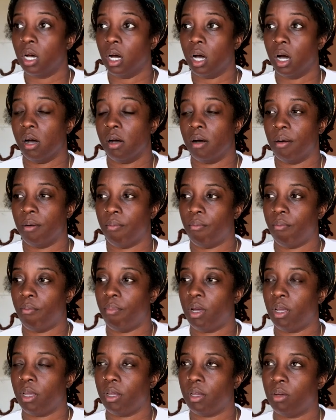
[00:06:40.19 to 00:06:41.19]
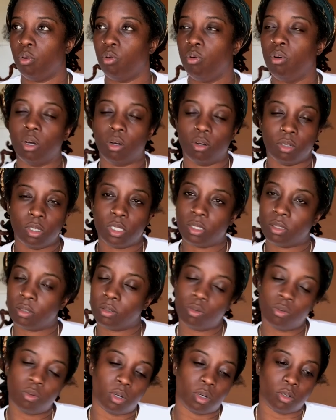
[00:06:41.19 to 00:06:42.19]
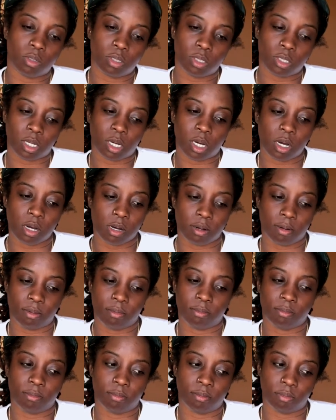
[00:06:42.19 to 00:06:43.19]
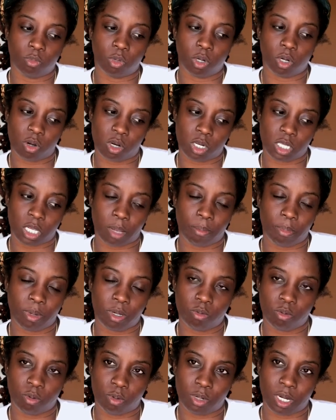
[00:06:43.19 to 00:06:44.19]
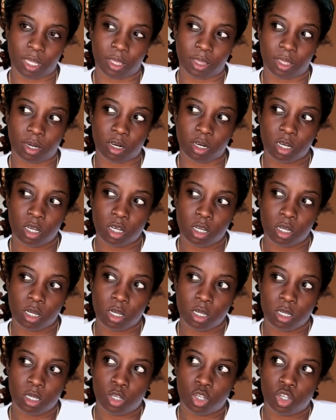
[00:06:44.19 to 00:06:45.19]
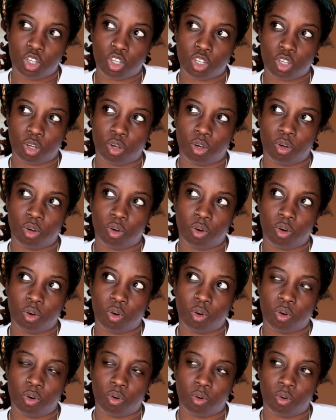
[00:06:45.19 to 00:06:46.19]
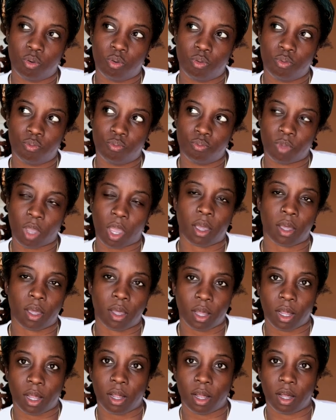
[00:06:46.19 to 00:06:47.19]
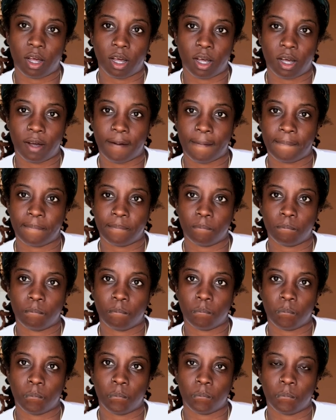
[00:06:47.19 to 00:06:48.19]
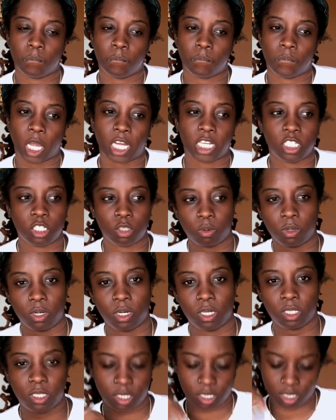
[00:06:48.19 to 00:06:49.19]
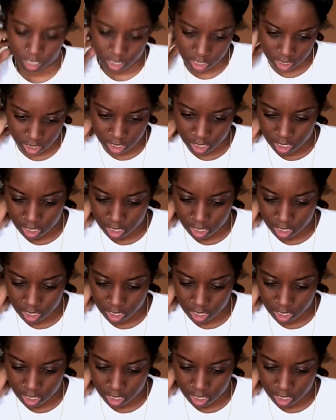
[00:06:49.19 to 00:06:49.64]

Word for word: Um, but who knows? Who knows? Um, we'll cross that bitch when we get there. So yeah, um, I just wanted to